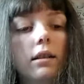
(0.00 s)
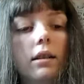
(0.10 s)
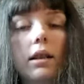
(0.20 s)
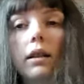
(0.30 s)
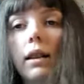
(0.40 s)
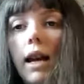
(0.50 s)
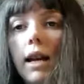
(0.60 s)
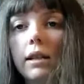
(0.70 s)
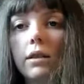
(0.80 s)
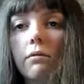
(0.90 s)
the
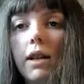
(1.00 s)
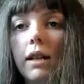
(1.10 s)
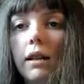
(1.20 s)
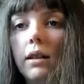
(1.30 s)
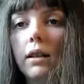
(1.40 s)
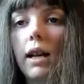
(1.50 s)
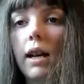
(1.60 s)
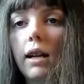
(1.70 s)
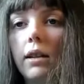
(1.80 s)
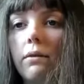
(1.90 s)
last thing that
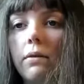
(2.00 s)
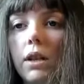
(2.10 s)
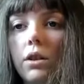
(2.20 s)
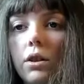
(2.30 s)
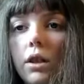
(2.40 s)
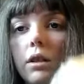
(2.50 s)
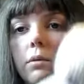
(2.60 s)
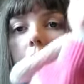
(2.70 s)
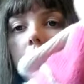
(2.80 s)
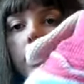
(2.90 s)
I finished this
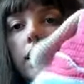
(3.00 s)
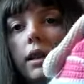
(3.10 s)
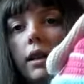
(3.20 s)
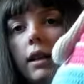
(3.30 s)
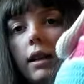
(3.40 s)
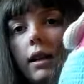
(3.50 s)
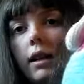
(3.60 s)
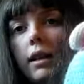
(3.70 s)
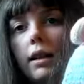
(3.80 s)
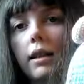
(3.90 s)
week
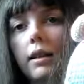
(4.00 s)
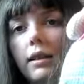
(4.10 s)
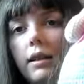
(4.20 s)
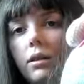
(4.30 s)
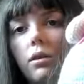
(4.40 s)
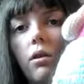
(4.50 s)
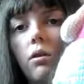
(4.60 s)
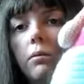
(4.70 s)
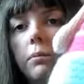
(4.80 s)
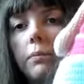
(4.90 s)
is this
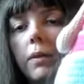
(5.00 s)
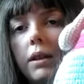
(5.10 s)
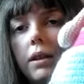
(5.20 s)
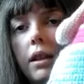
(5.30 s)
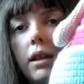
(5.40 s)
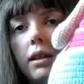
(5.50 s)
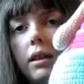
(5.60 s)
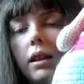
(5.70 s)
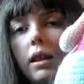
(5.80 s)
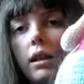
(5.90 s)
doll. This is
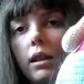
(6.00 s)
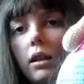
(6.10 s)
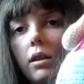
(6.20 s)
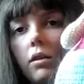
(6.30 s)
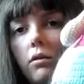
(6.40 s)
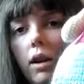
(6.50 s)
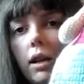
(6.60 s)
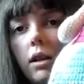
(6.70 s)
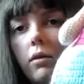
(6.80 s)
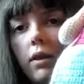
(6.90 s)
the
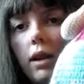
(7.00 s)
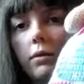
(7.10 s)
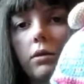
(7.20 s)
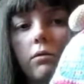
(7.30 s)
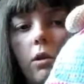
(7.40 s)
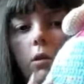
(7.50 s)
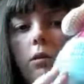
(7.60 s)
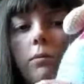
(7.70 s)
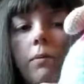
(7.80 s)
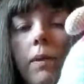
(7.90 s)
Granny Crafter
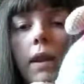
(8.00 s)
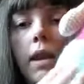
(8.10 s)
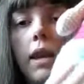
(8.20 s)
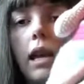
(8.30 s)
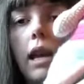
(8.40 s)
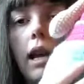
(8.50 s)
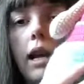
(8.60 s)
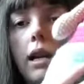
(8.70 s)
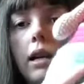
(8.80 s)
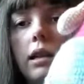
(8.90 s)
doll,
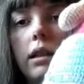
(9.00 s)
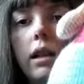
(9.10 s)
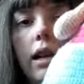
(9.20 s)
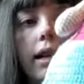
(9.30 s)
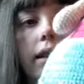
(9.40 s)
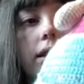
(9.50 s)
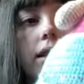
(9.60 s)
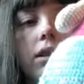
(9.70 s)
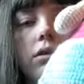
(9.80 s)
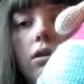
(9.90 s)
and I
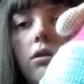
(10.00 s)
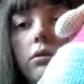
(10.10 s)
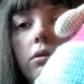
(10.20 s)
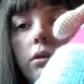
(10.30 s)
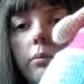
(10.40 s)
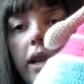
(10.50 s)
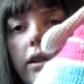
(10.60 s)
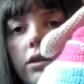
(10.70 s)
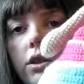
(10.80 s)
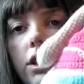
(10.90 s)
did alter the
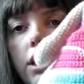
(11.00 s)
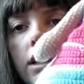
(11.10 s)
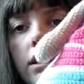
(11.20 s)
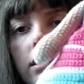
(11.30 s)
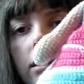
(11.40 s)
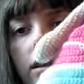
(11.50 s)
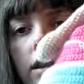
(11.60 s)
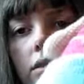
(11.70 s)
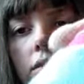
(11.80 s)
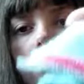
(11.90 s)
pattern just a
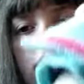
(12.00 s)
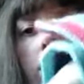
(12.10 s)
little